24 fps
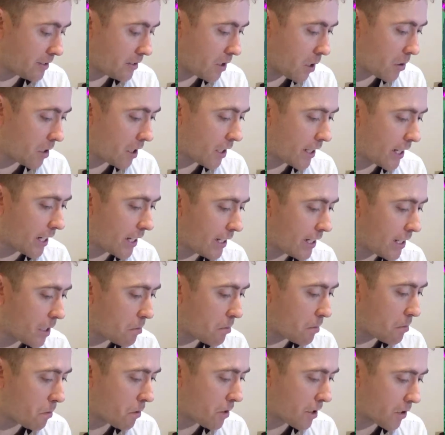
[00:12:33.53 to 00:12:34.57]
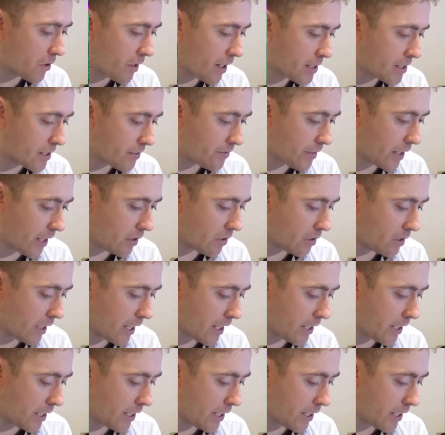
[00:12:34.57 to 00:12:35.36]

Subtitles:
so I'm going to get a little bit more aggressive now